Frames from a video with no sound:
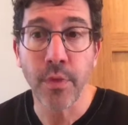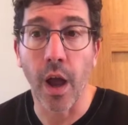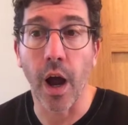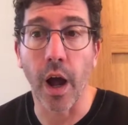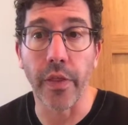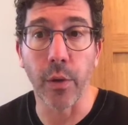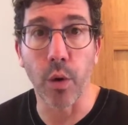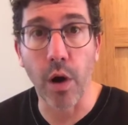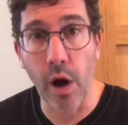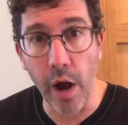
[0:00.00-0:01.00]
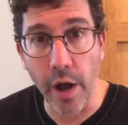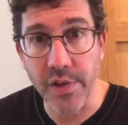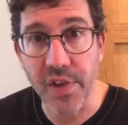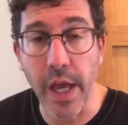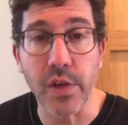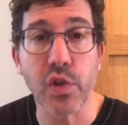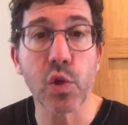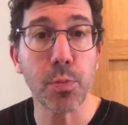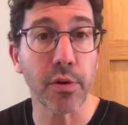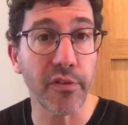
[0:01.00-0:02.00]
that will cause a
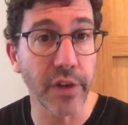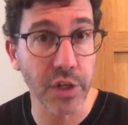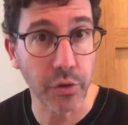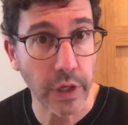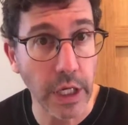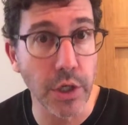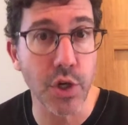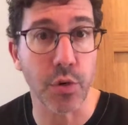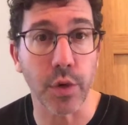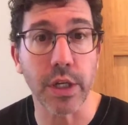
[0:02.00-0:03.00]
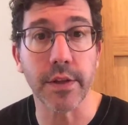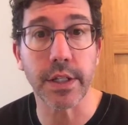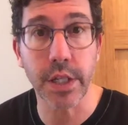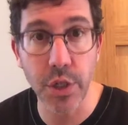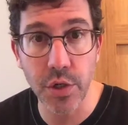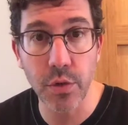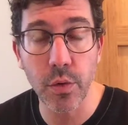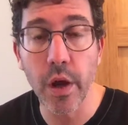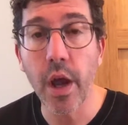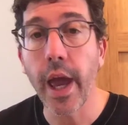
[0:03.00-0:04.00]
superficial injury to the tissue,